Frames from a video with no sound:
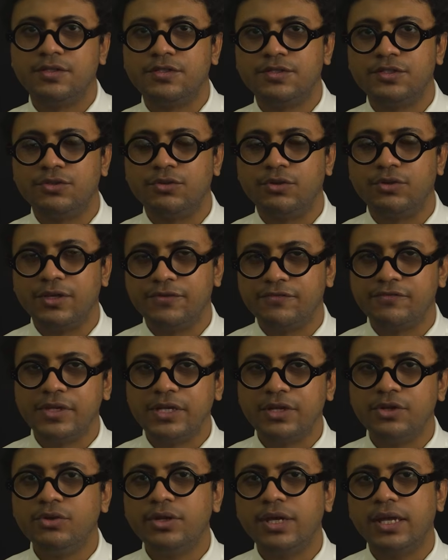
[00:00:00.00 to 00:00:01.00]
So if we
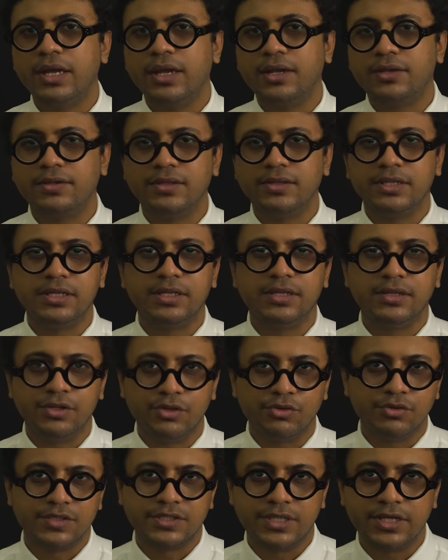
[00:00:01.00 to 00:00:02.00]
look at the
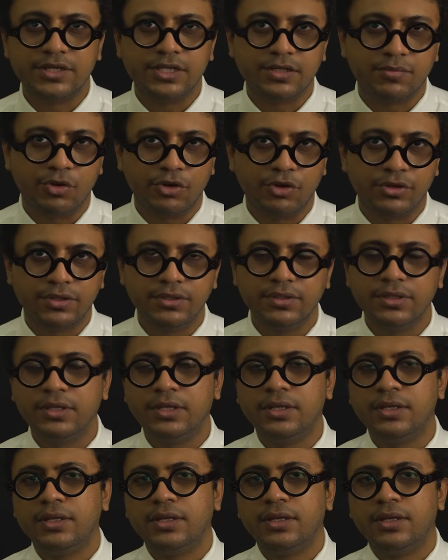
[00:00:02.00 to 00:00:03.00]
neurocentric model,
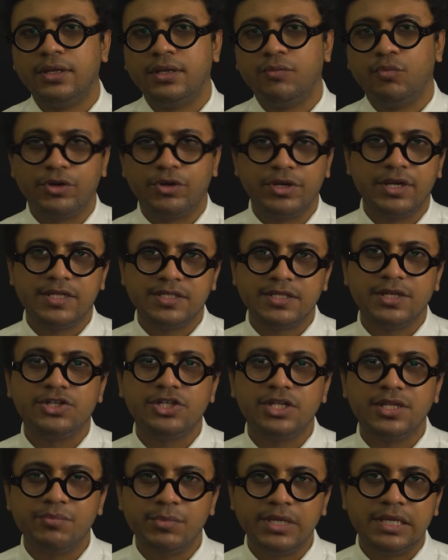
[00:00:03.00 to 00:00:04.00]
what it
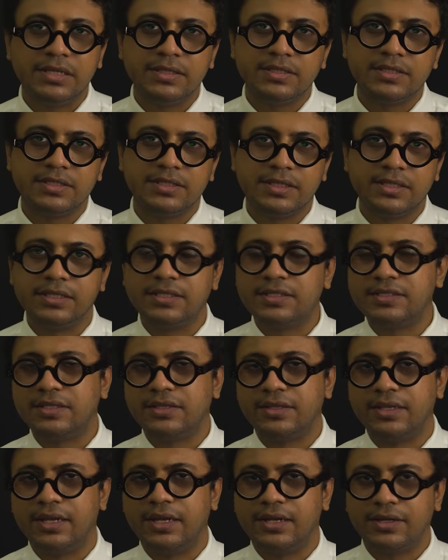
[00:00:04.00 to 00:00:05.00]
essentially means
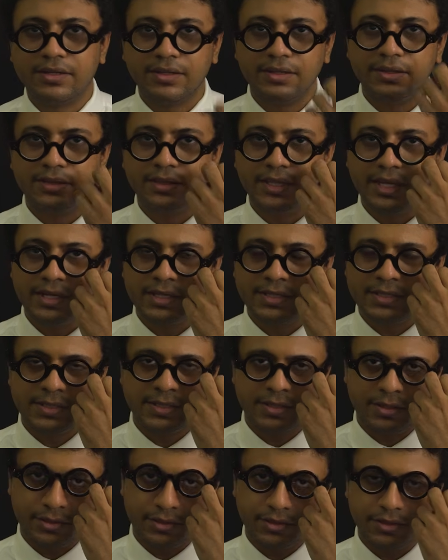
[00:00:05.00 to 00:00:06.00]
is that there
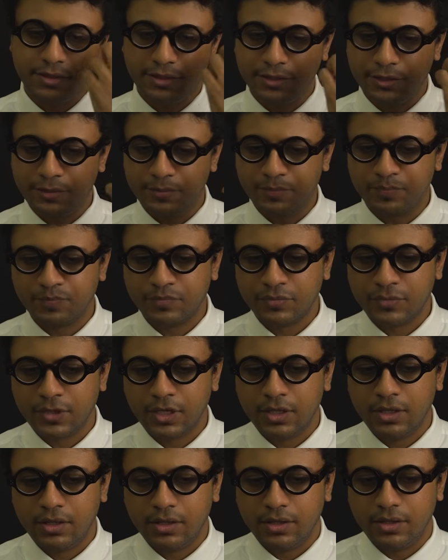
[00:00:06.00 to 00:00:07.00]
is
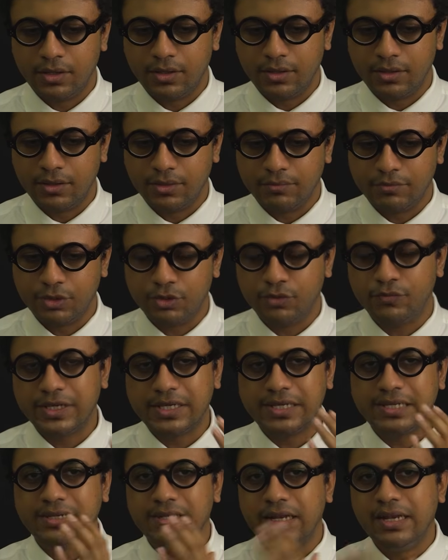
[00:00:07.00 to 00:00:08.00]
we
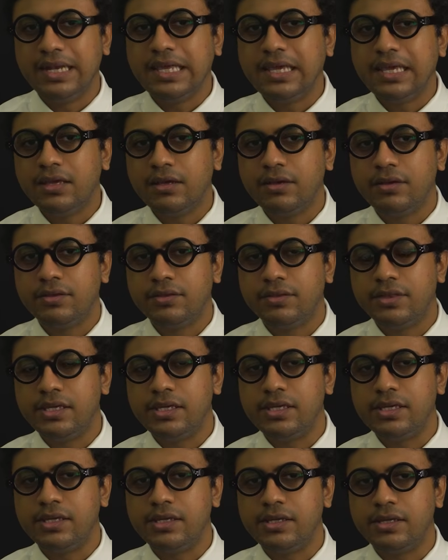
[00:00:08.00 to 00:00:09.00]
can link
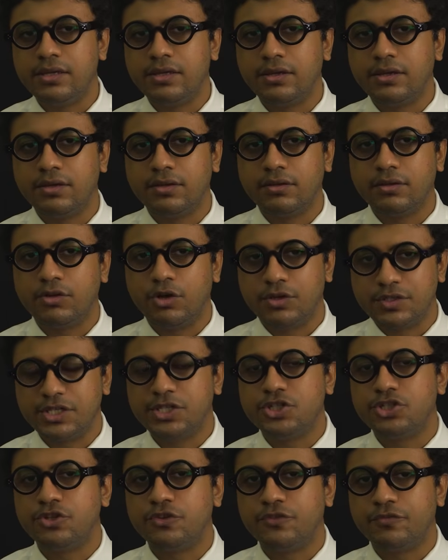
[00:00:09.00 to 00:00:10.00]
the
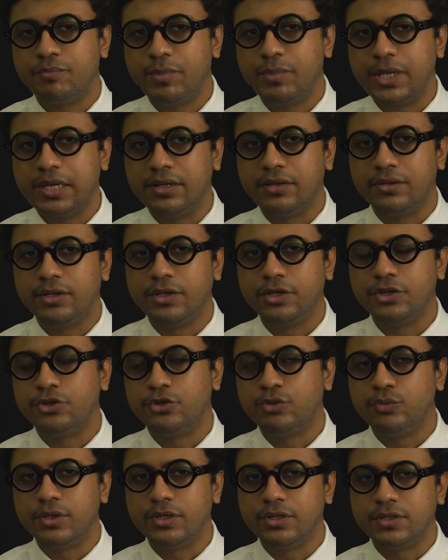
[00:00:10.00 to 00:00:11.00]
causation of pain
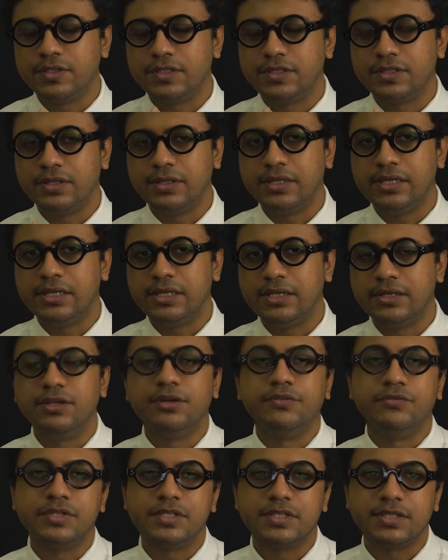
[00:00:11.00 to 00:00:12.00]
towards the
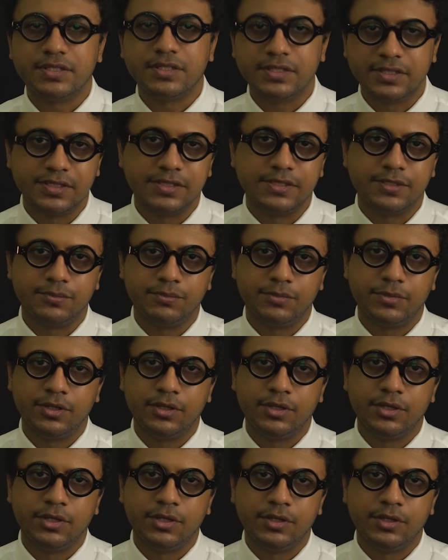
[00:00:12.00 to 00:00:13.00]
nervous system.
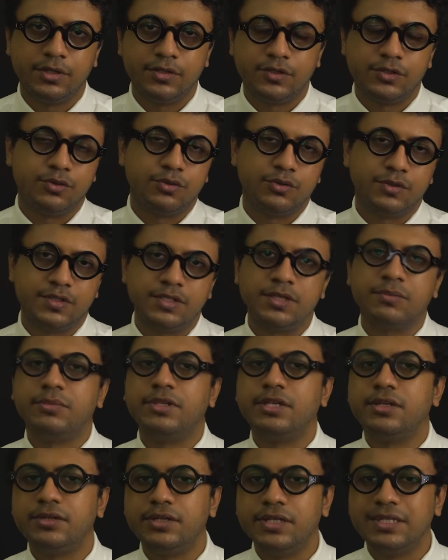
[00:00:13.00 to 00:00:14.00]
So some
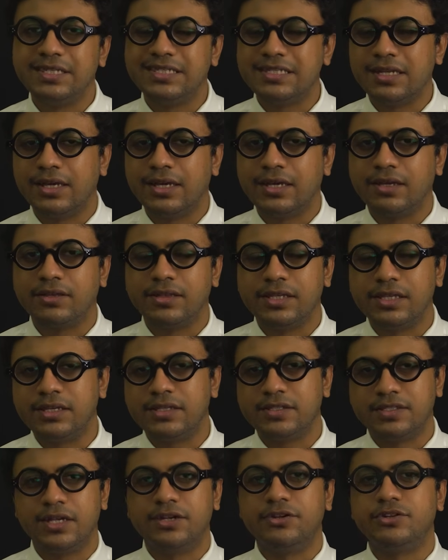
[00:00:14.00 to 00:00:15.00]
theories like
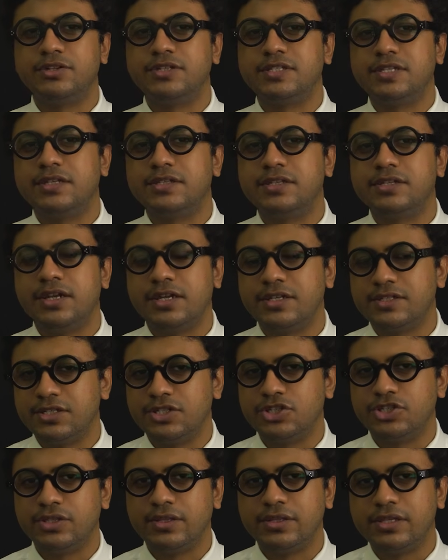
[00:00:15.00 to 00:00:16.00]
the central
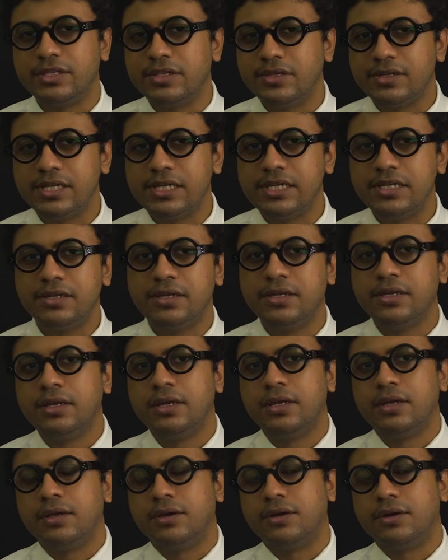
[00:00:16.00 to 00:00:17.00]
sensitization theory,
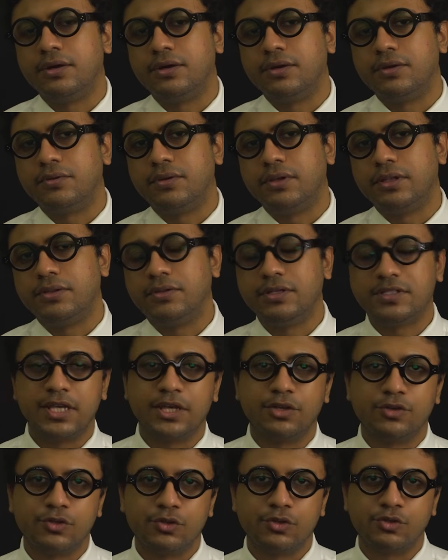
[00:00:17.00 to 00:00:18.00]

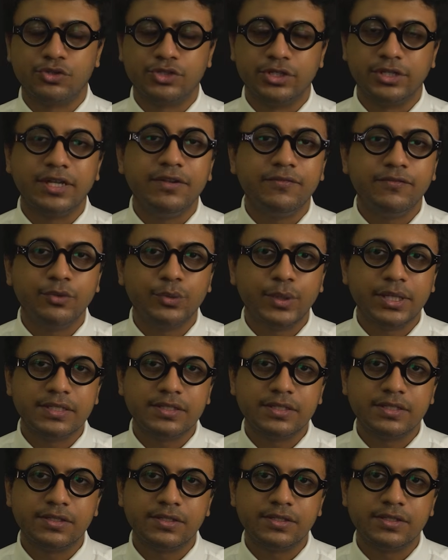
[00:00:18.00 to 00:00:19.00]
psychosocial
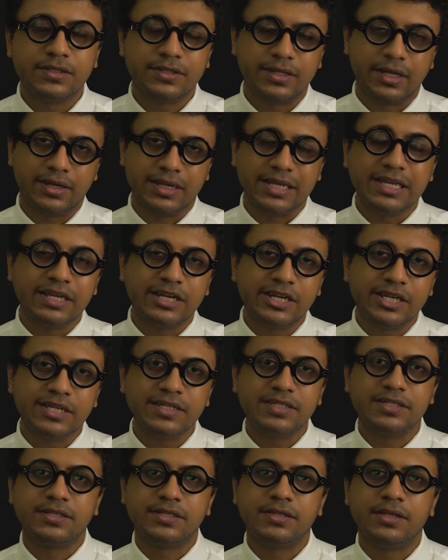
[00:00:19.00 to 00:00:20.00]
influences that
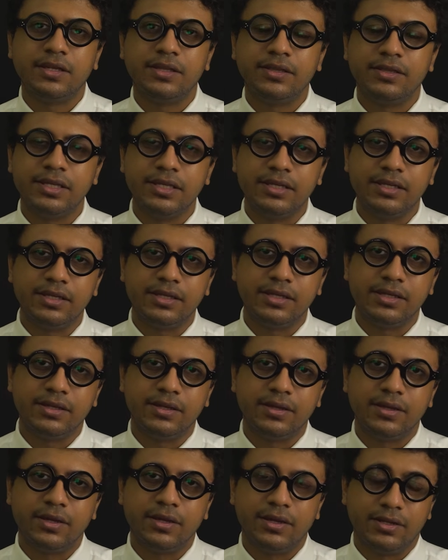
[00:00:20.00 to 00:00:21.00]

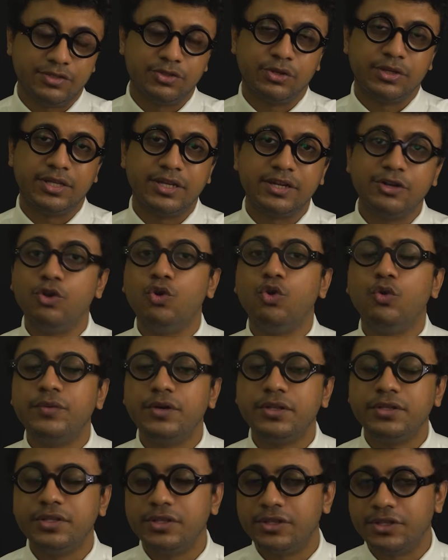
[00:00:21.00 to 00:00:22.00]
that
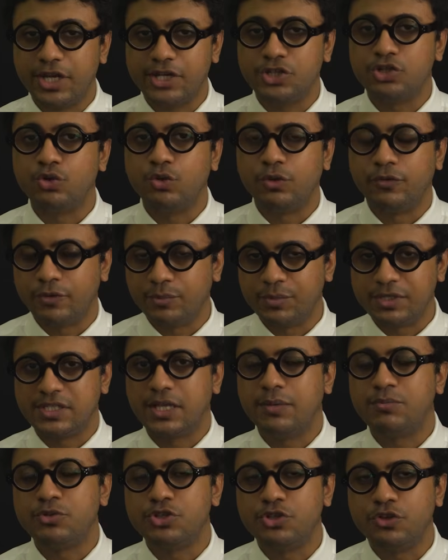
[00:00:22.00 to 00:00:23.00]
lower the threshold for
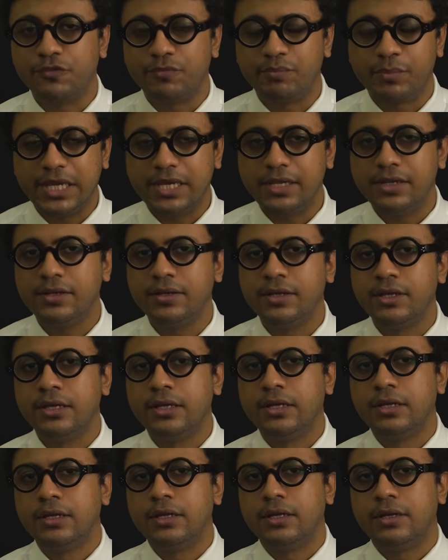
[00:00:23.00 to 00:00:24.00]
perception of pain,
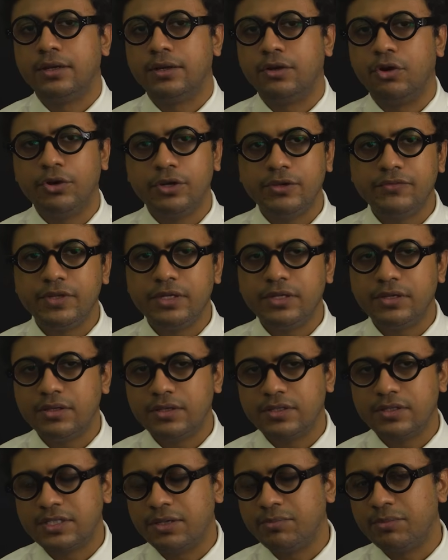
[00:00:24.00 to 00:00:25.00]
or
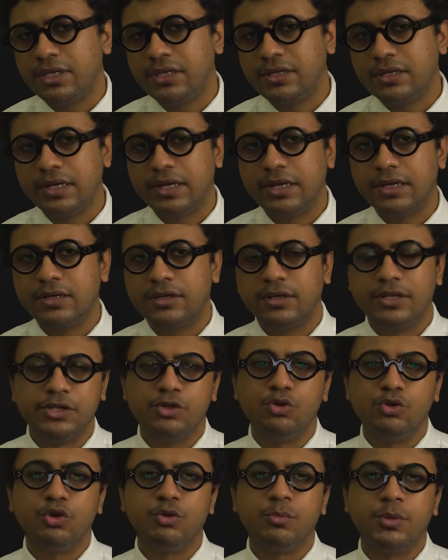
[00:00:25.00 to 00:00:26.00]
even something like a
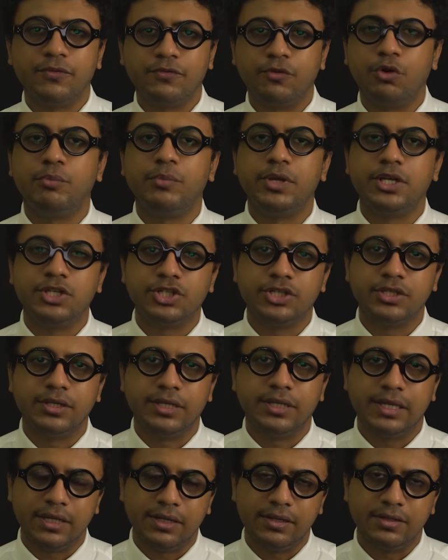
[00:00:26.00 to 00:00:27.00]
neuroma
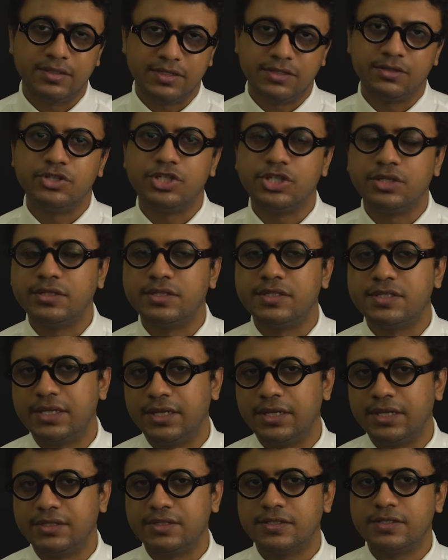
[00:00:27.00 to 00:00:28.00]
formation in surgical
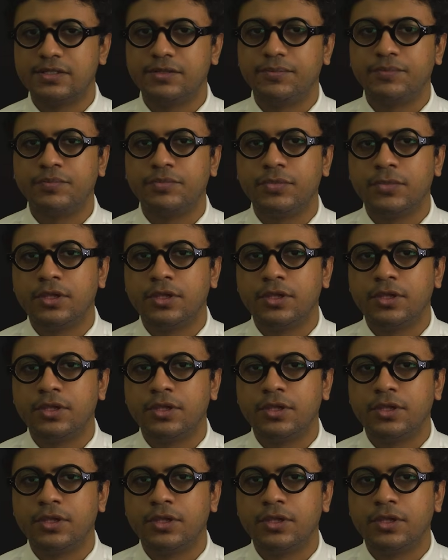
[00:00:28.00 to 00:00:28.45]
sites.